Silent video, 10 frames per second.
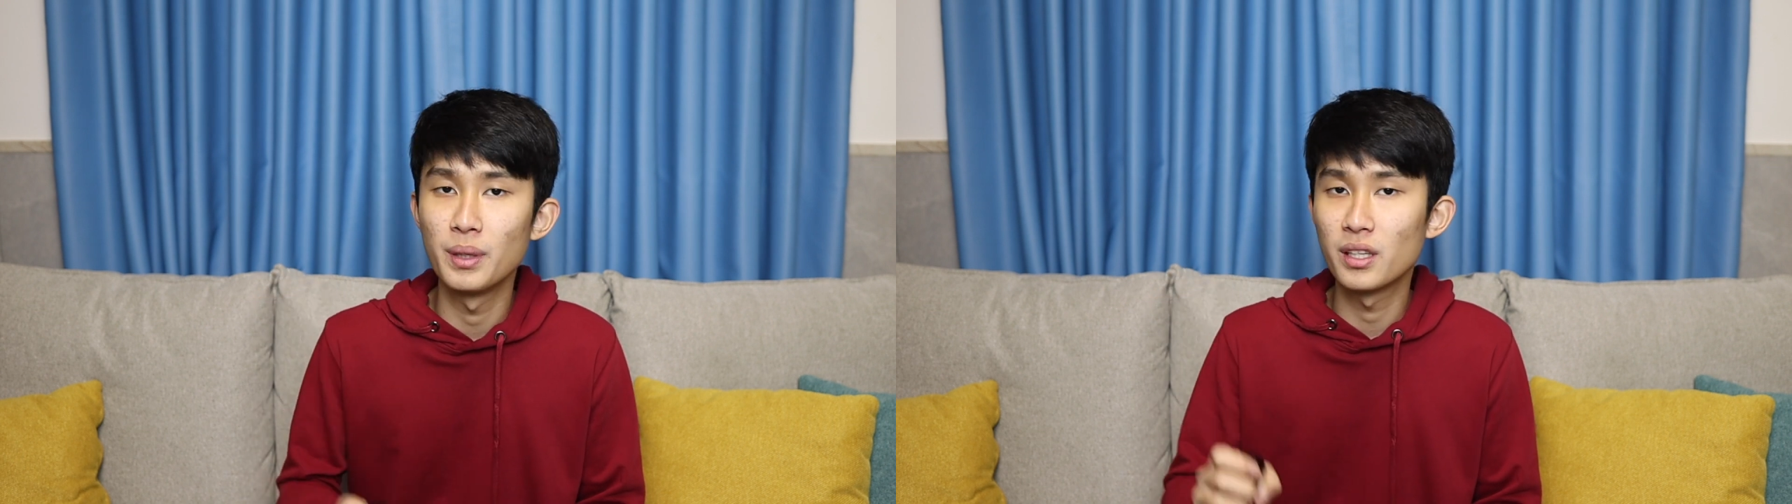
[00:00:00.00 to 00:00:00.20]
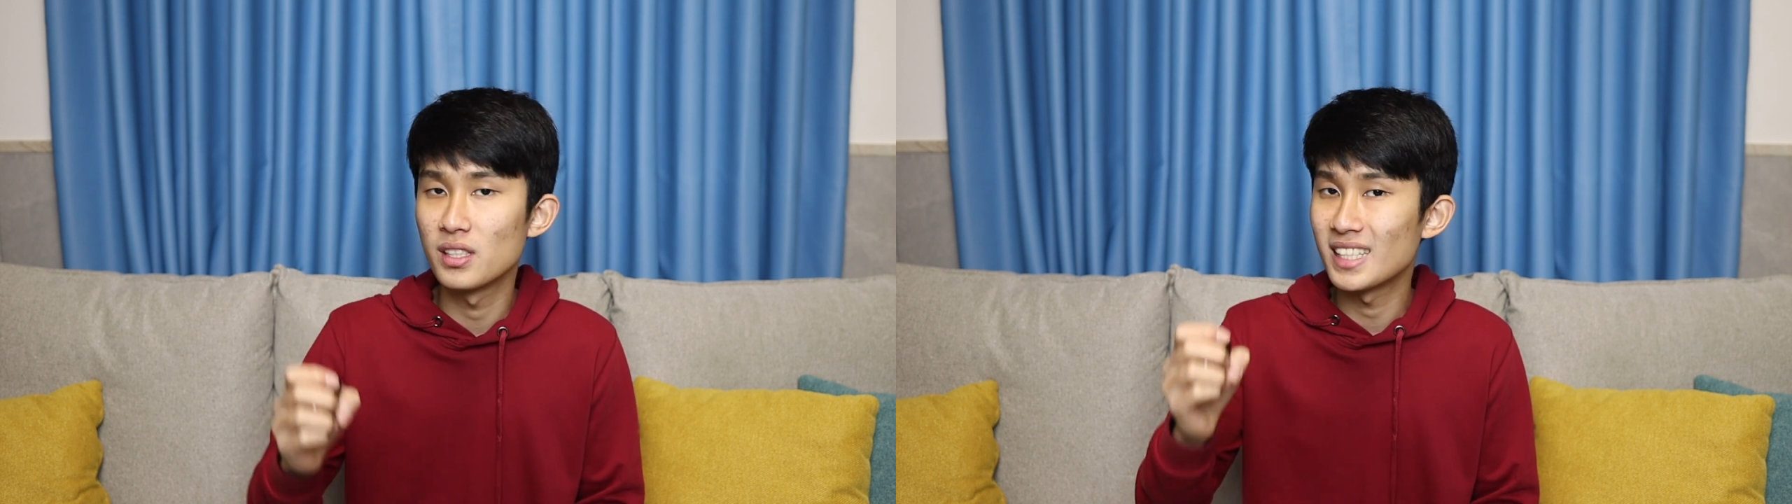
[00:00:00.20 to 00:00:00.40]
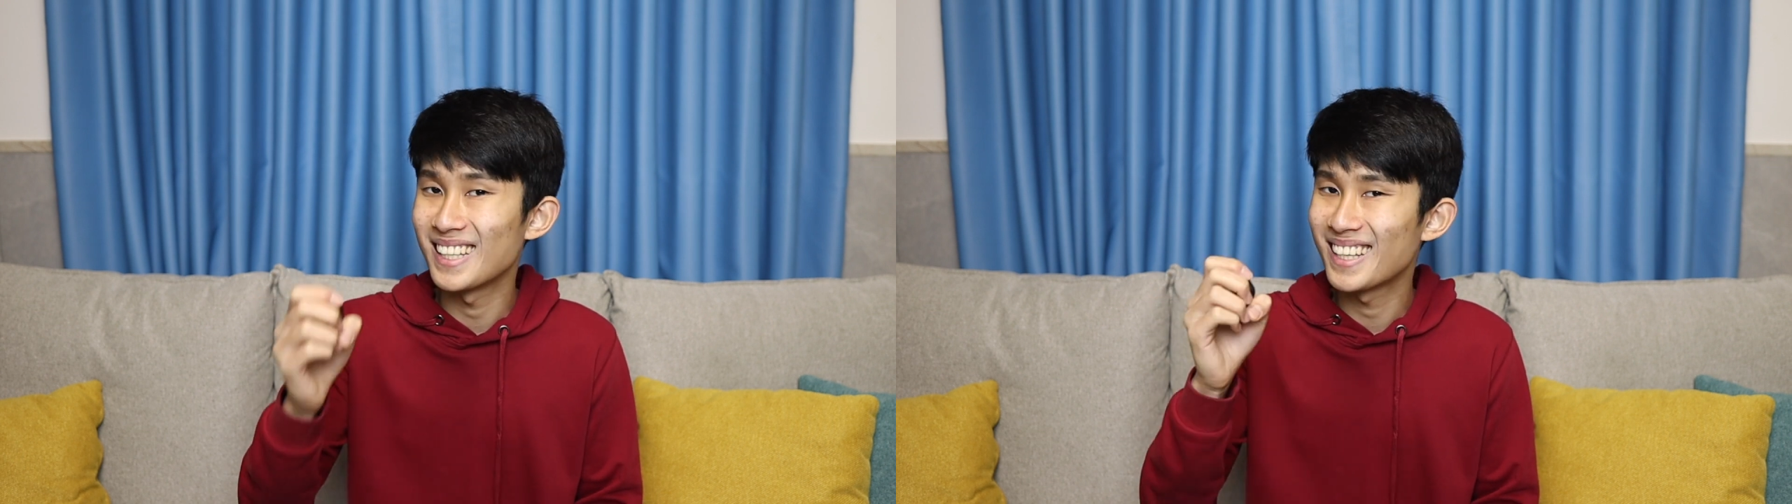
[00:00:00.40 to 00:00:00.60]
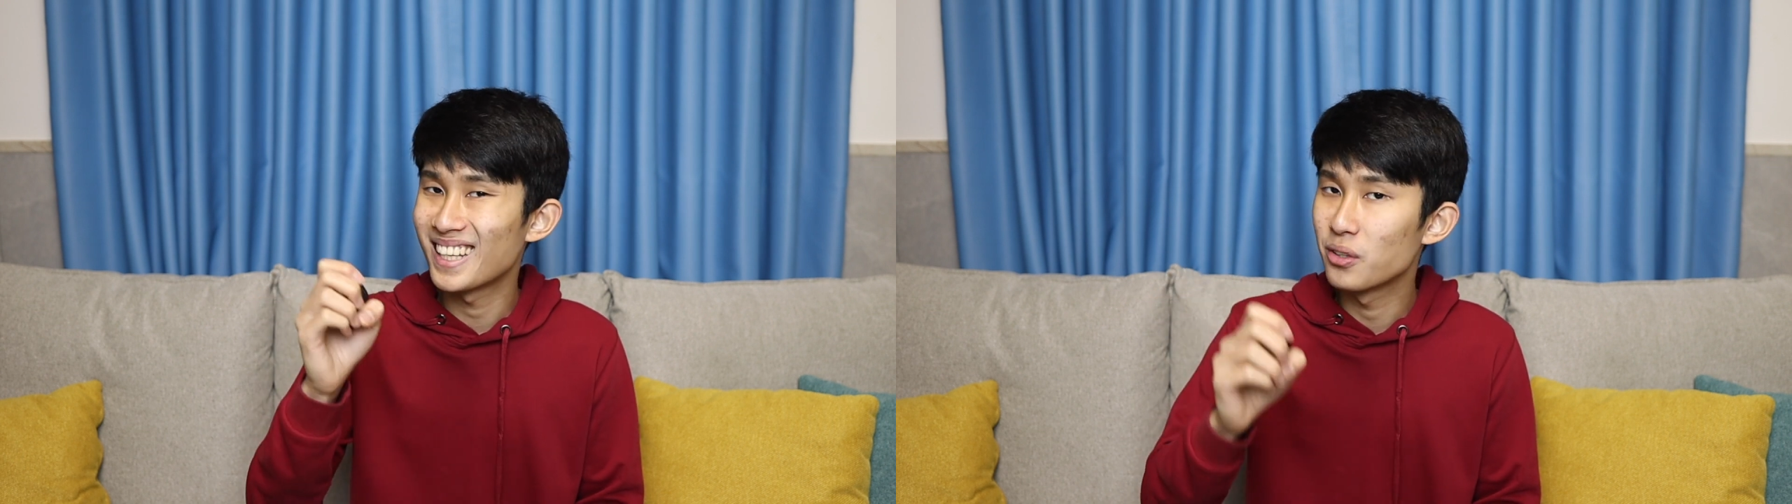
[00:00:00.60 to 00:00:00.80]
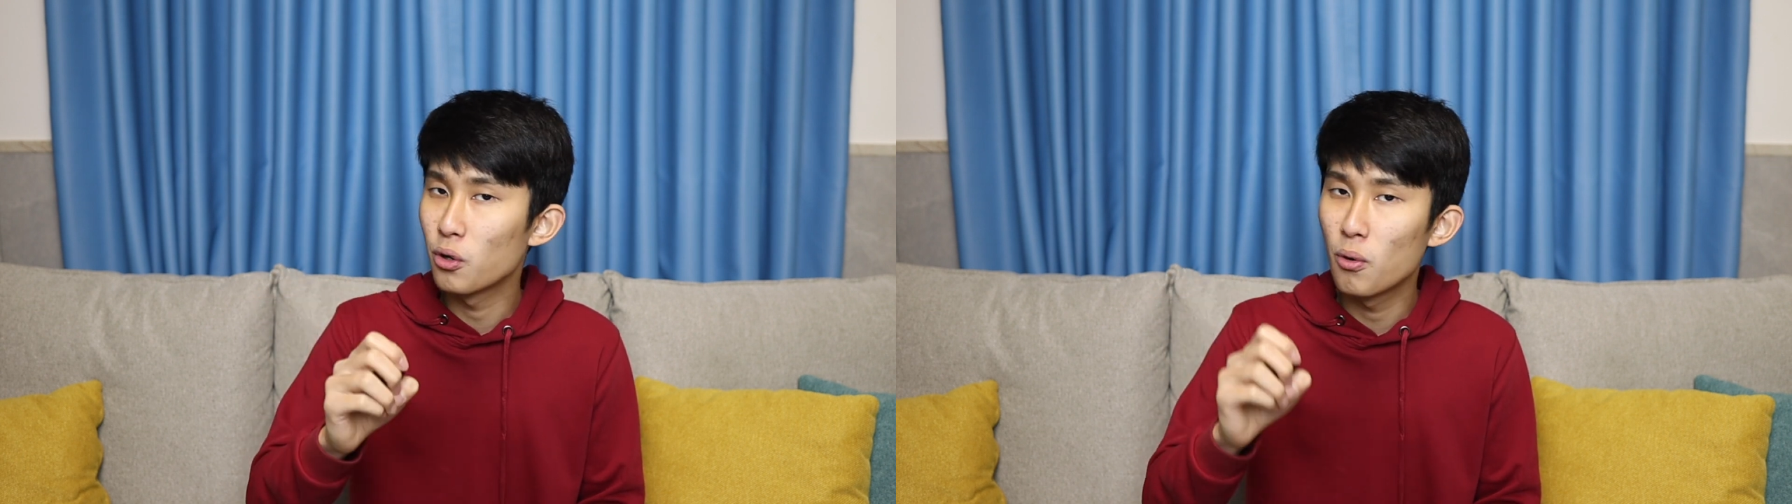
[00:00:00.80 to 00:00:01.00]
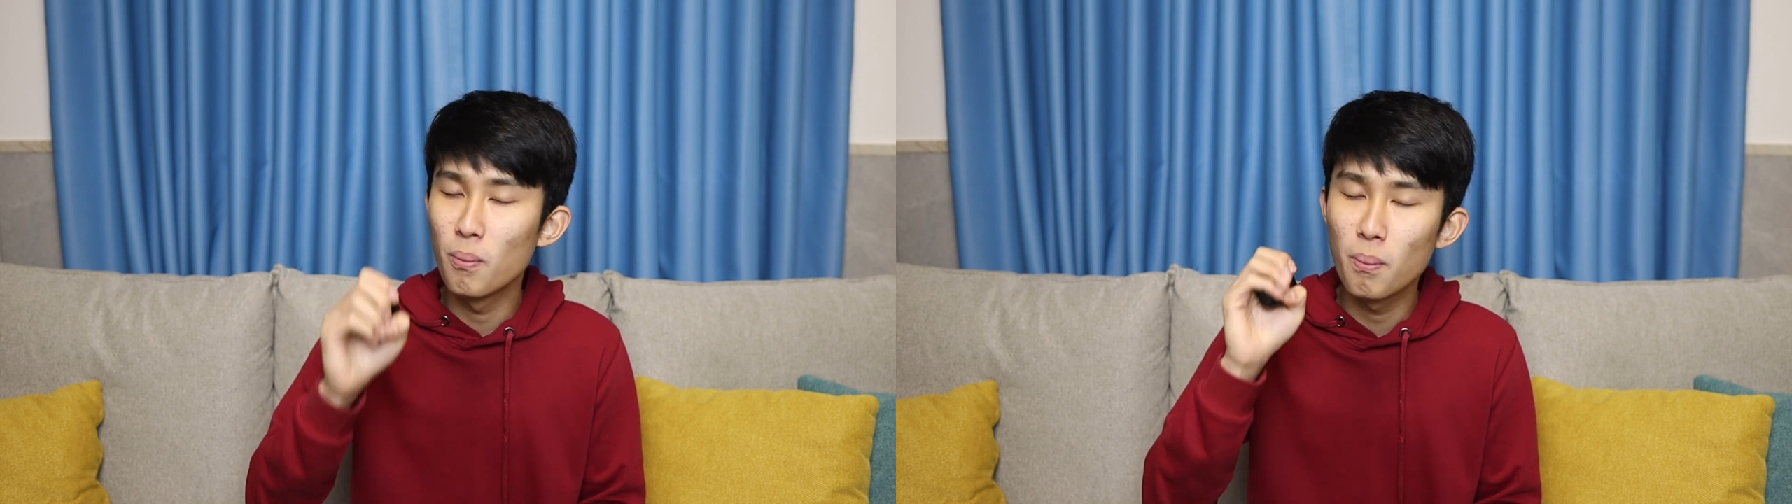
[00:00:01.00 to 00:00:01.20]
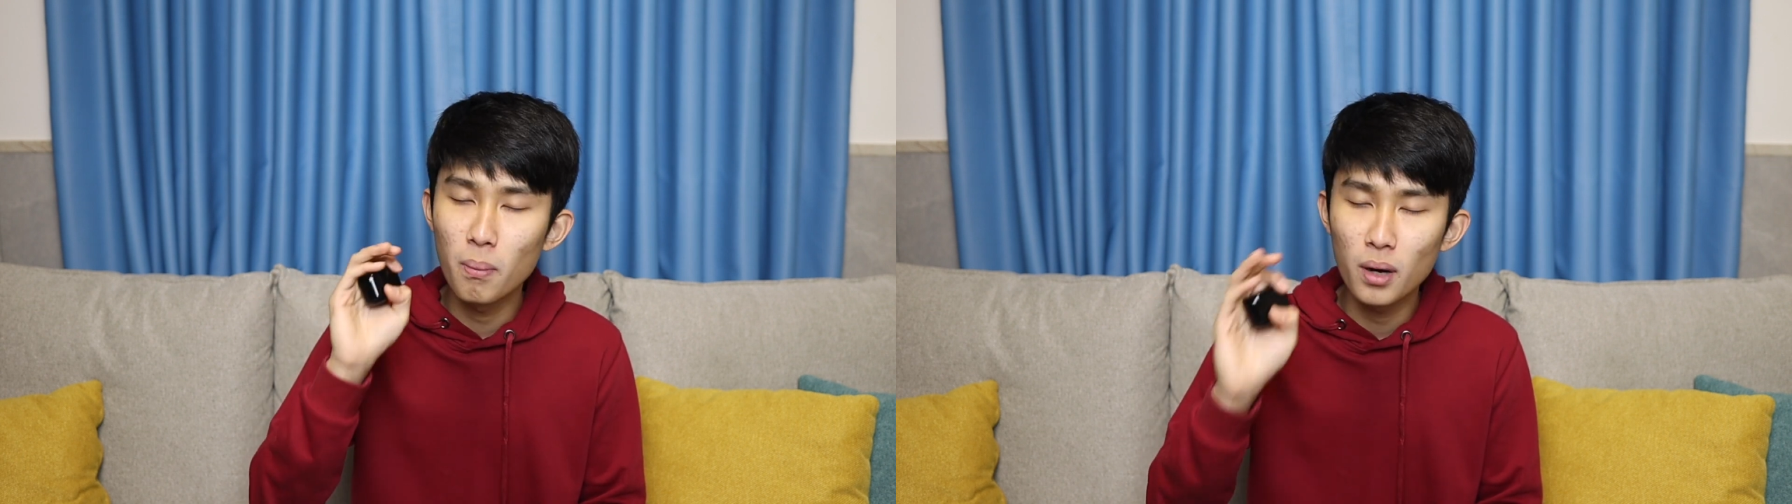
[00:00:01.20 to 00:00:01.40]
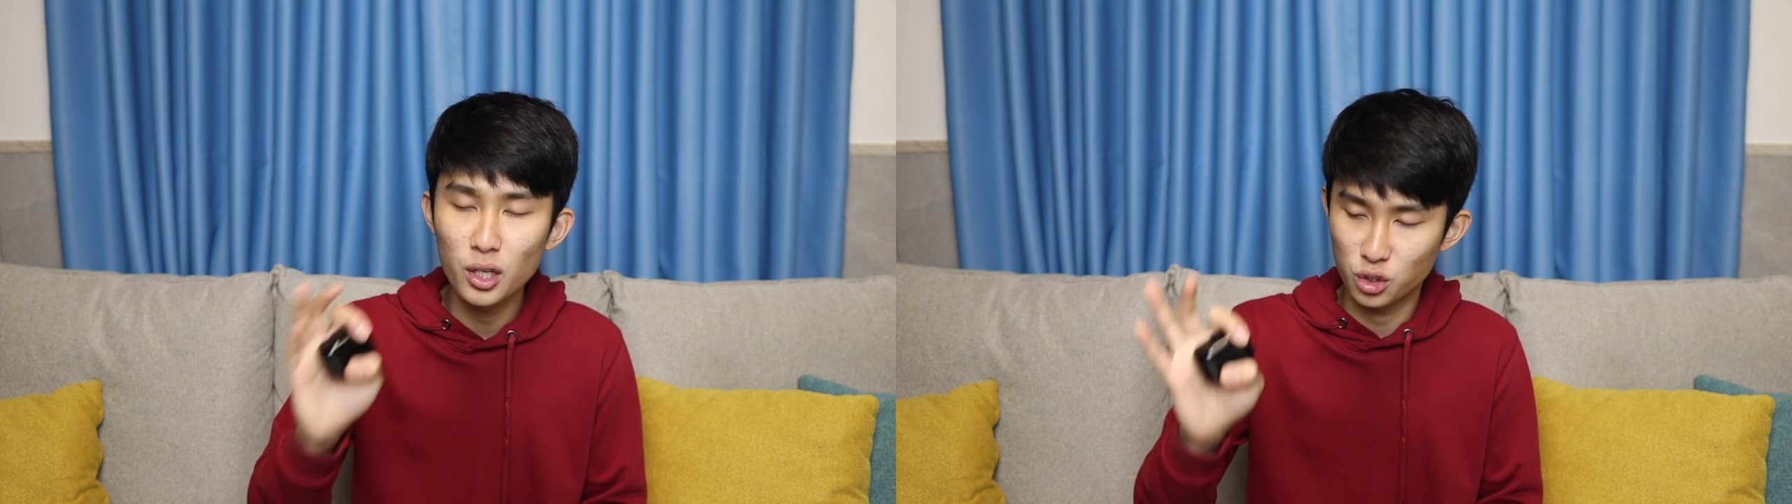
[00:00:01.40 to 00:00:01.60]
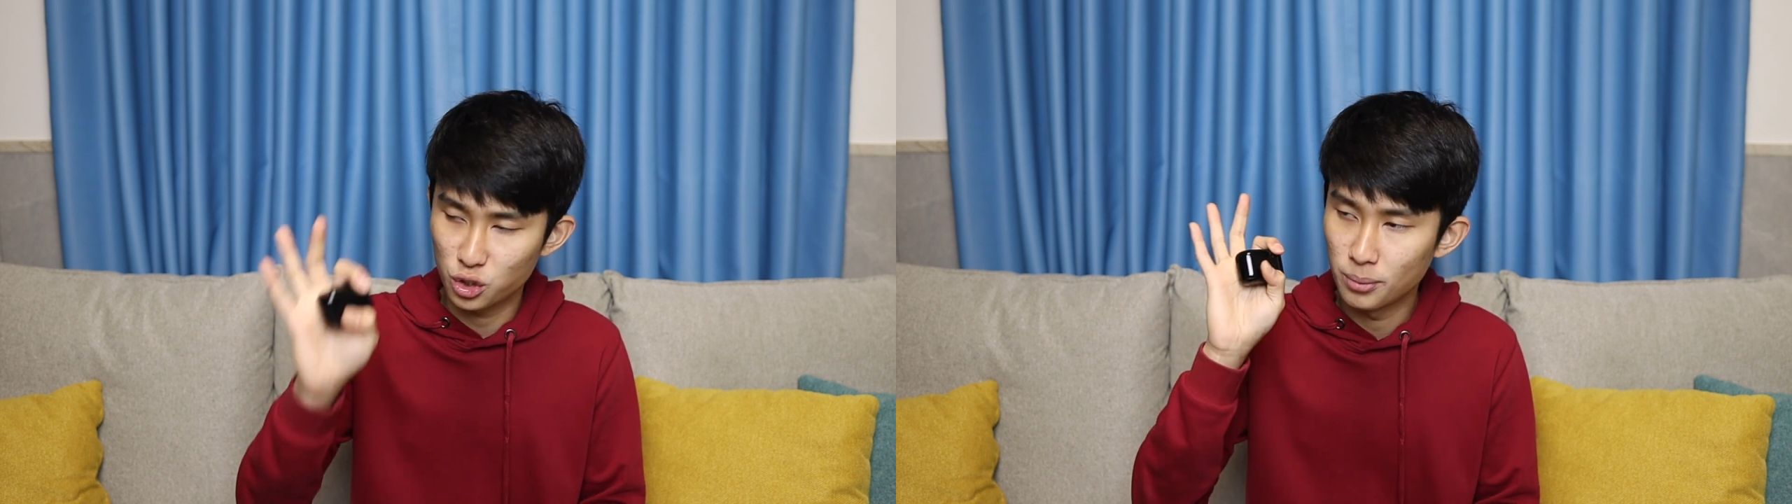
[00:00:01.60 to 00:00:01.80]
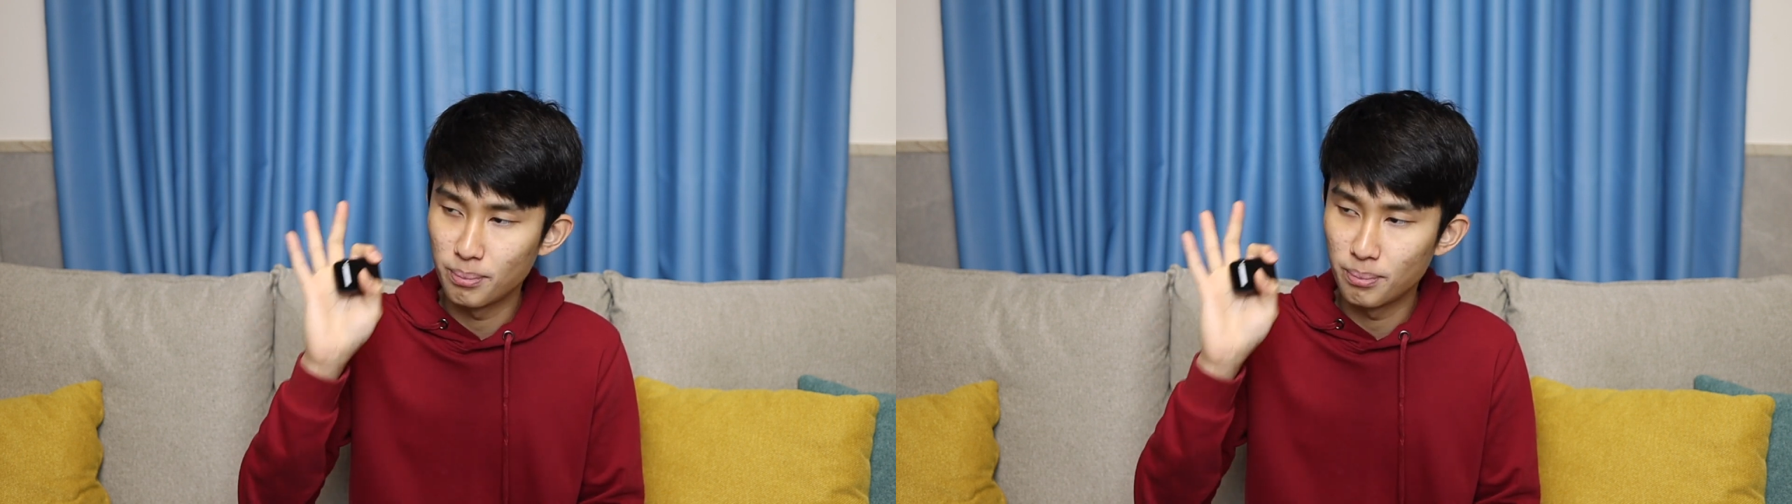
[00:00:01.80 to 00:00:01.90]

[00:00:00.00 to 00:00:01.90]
because it can go much